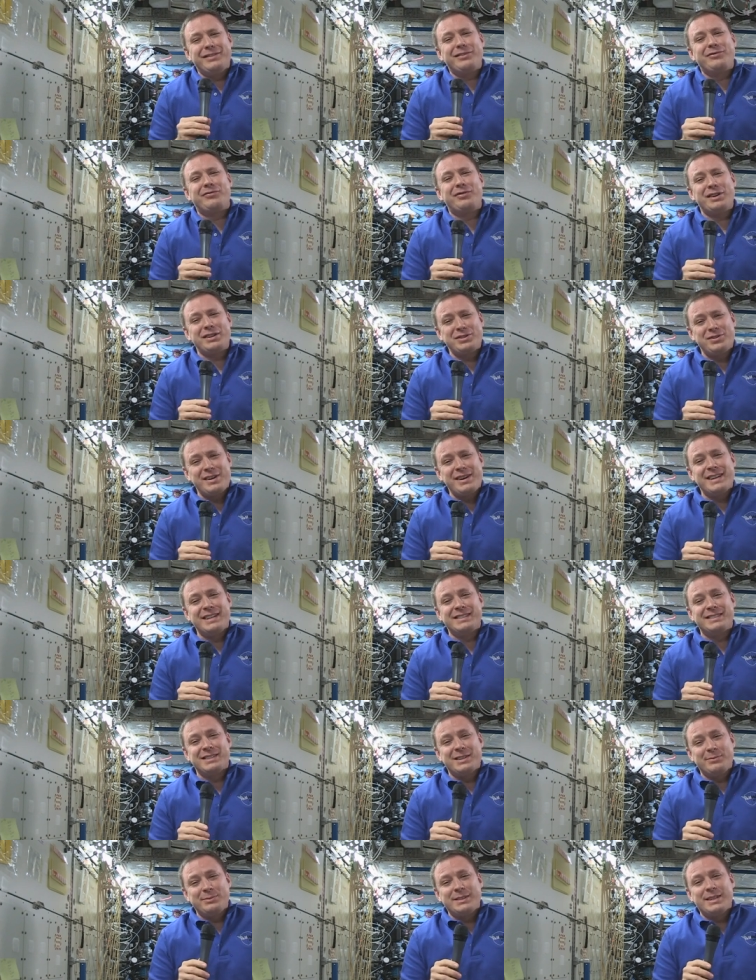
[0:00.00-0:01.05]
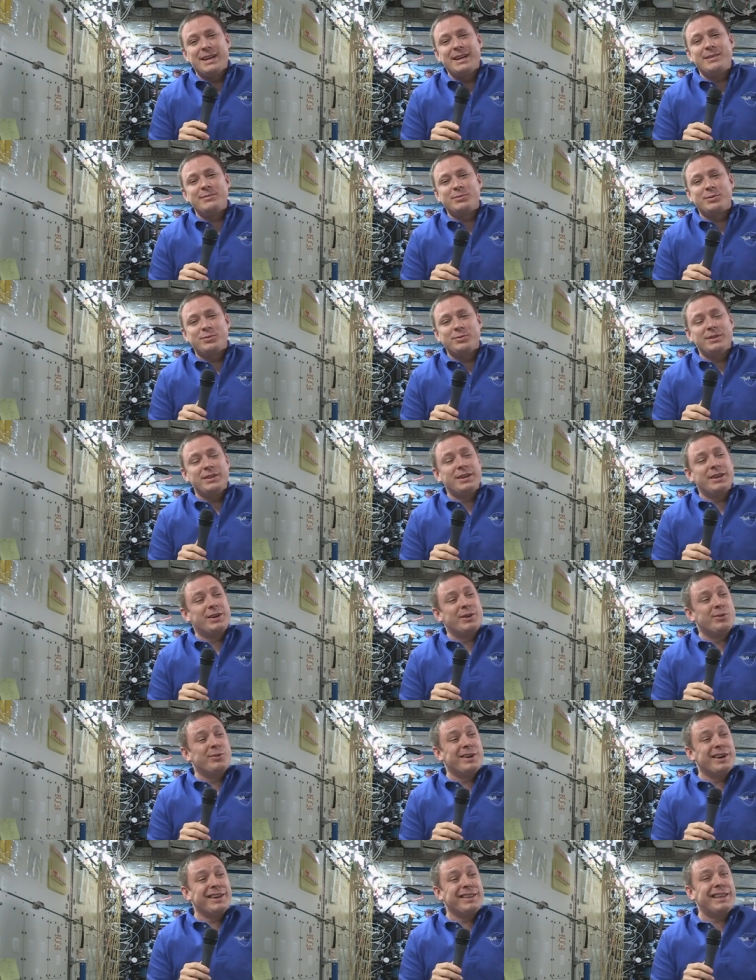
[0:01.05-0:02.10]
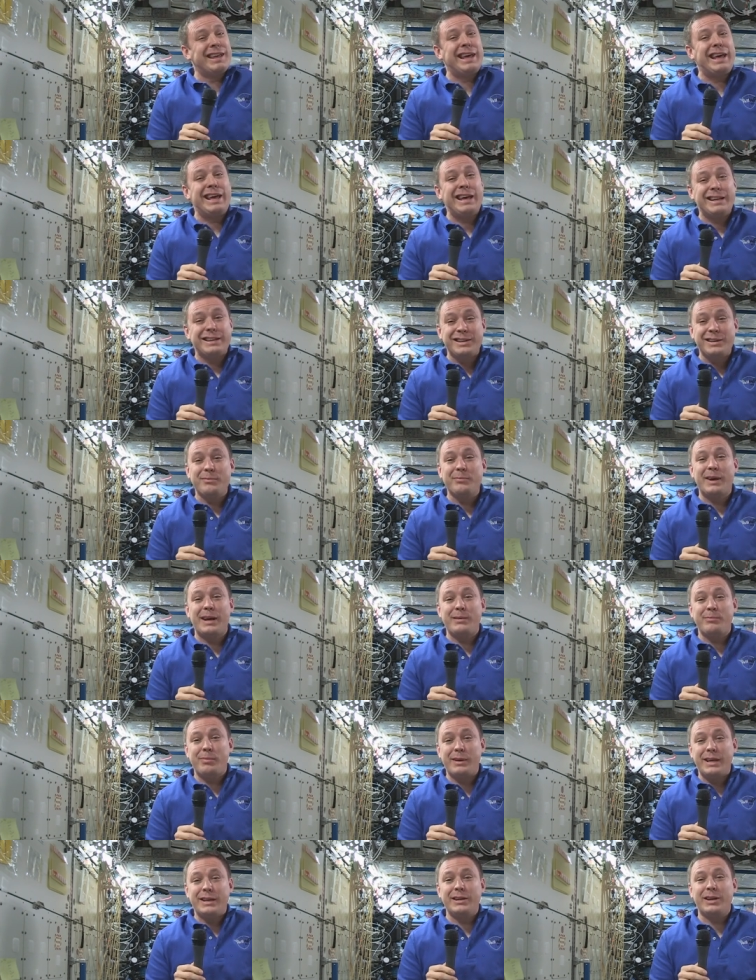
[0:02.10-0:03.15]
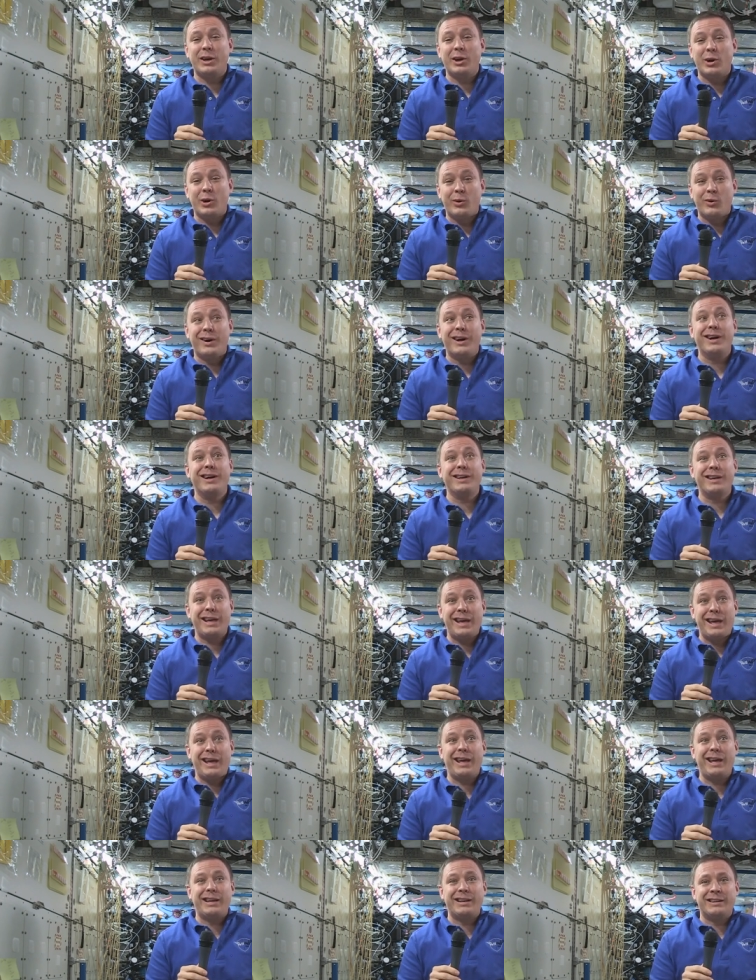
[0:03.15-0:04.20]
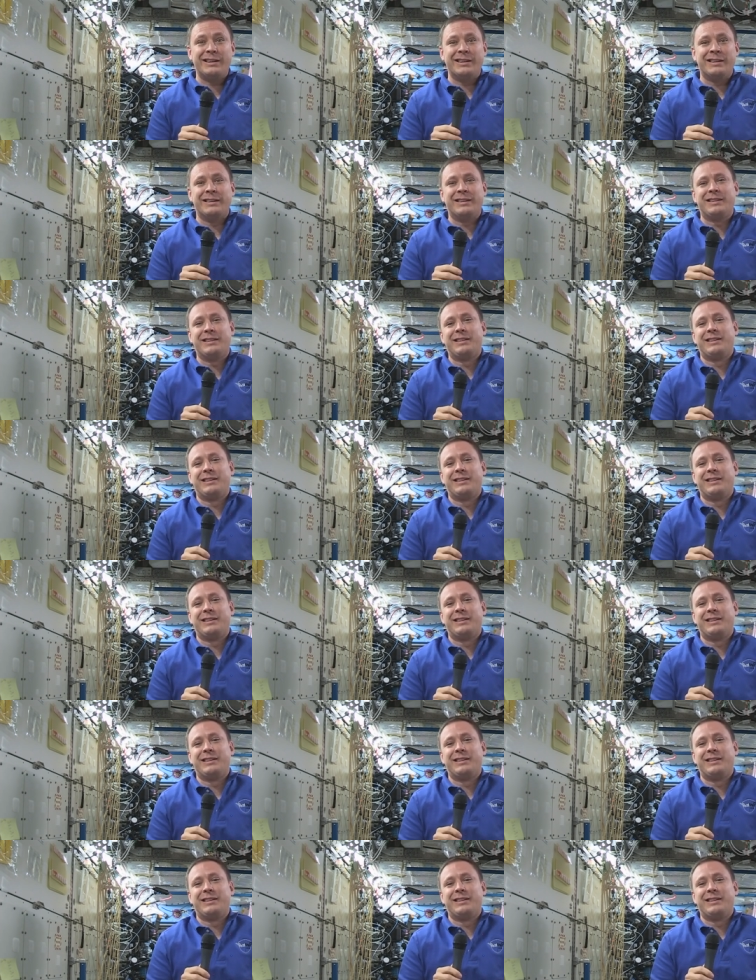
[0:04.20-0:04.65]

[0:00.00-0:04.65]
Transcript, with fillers: uh, frustrating sometimes when you go, where the heck did my pin go again?